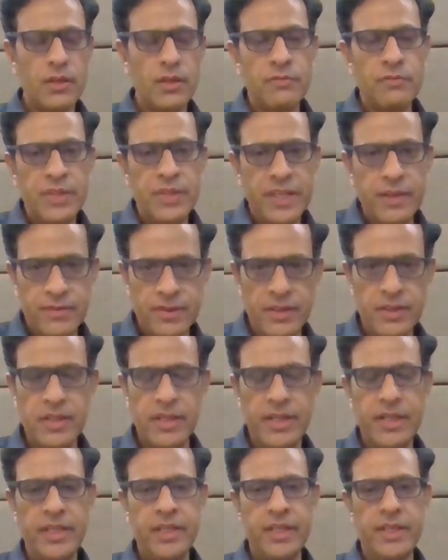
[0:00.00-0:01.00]
we
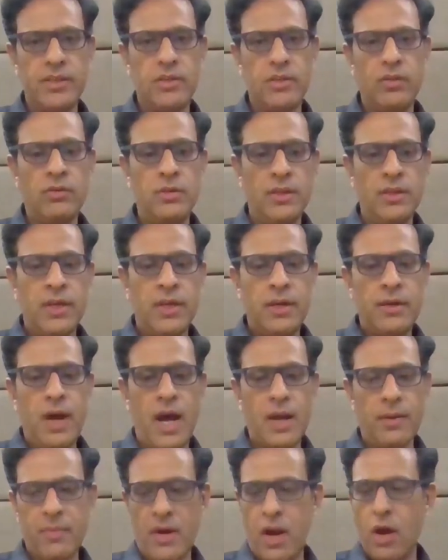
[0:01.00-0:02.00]
definitely
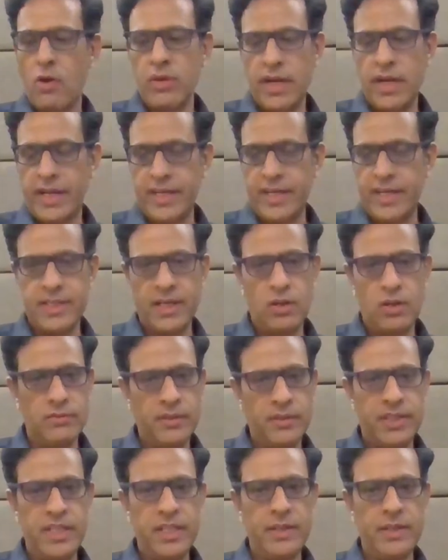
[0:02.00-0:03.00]
are proud, like I said, of
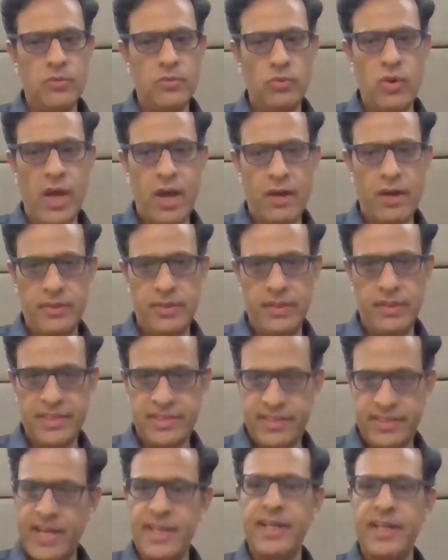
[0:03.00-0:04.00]
the team who have
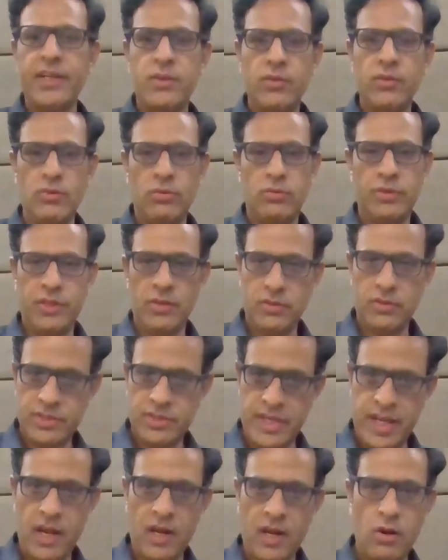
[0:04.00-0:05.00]
decided to
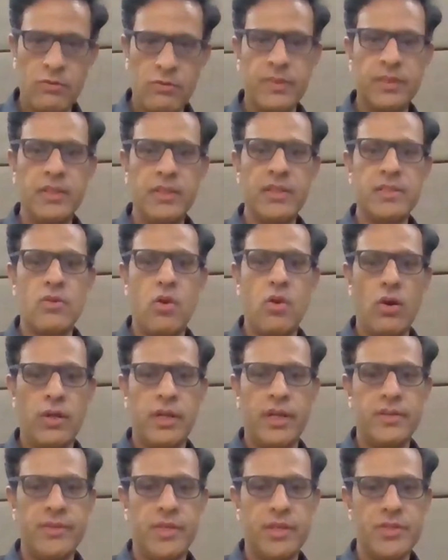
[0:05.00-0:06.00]
stay around with this
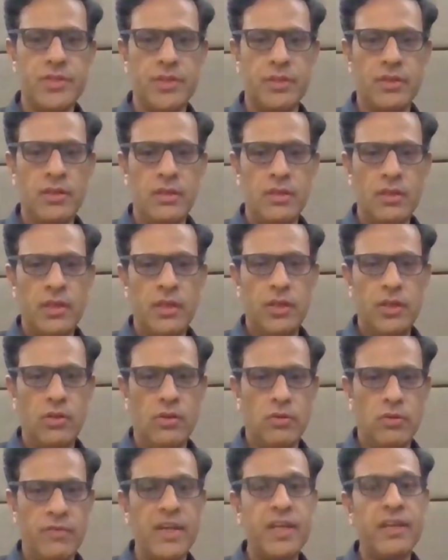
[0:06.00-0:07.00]
organization
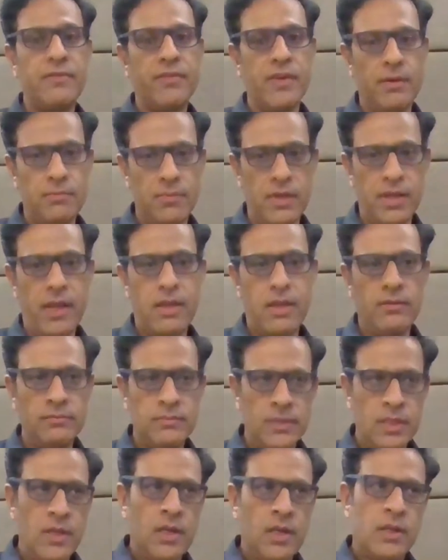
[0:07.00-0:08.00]
very firmly.
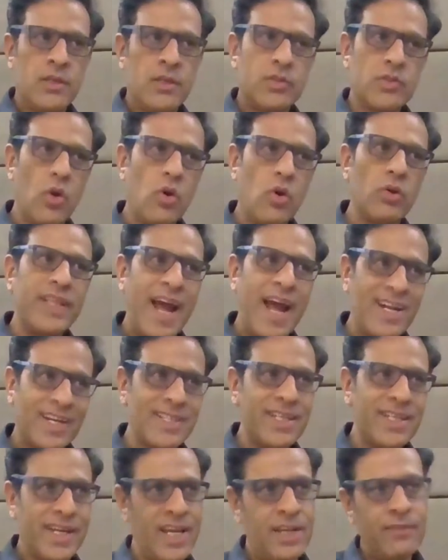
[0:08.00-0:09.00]
So that
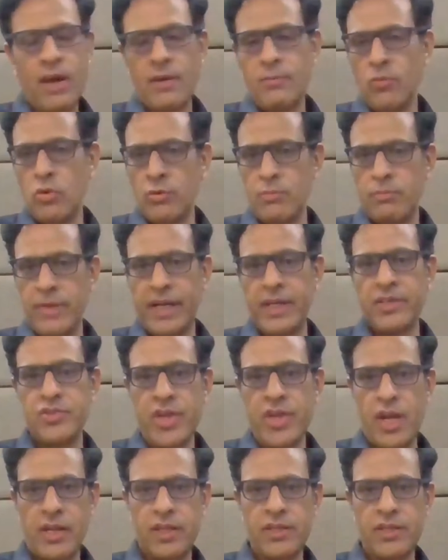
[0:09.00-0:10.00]
is again one more biggest
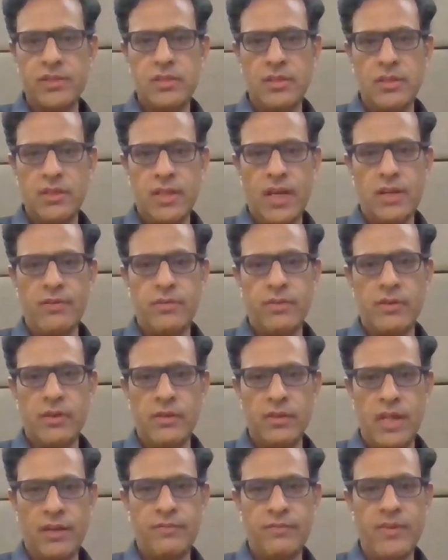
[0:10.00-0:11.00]
challenge
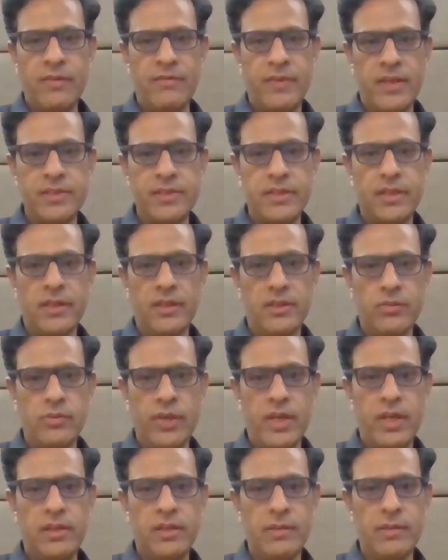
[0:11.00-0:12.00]
that we're facing
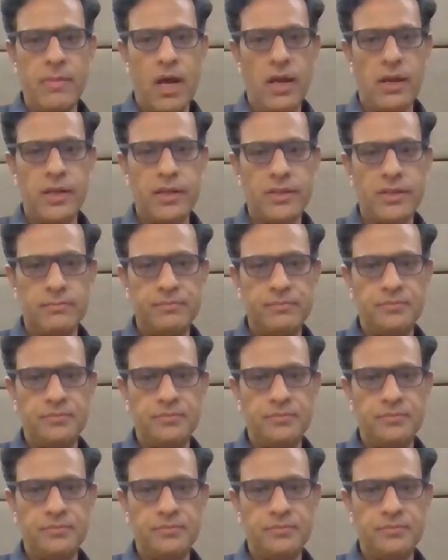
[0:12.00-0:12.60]
today in the market.